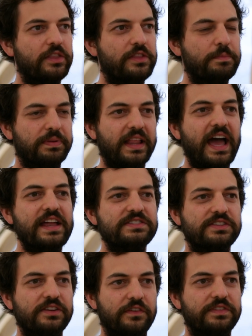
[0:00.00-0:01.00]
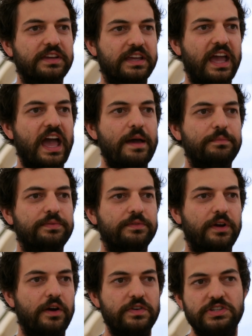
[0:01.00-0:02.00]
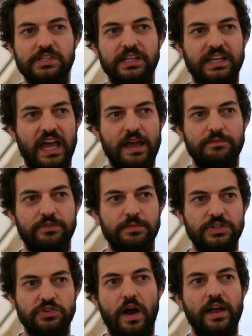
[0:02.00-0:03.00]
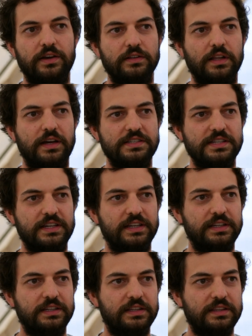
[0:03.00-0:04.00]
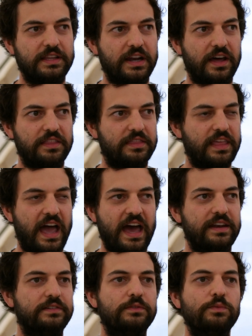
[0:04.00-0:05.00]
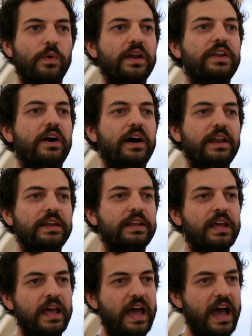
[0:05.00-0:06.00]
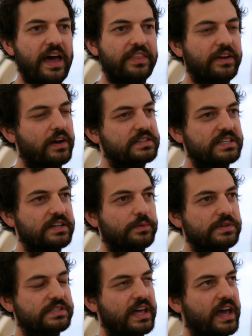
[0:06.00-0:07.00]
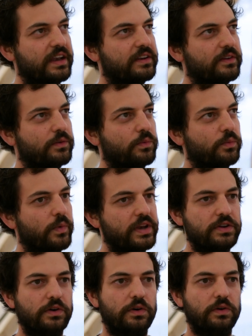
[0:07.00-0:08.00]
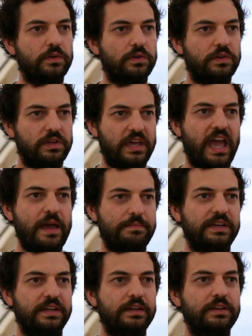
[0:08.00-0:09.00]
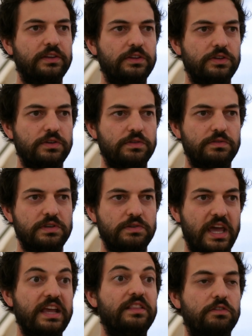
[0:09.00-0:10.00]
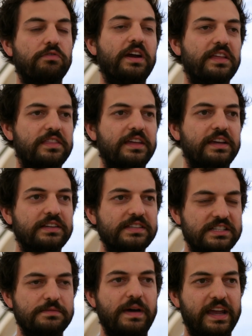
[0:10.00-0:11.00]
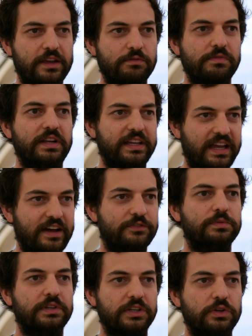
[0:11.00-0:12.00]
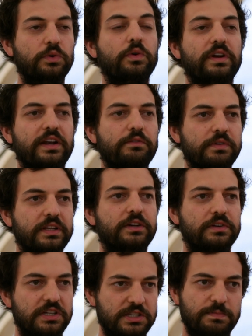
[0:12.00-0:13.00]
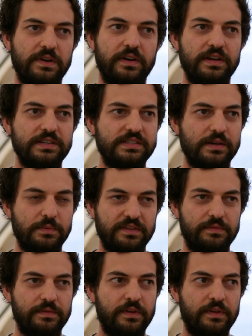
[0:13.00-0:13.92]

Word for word: The plans of the camp originally came from a triangle idea that I had one night, and the idea was that when you're camping you need three things, and to make it really comfortable and good and a really good experience that we,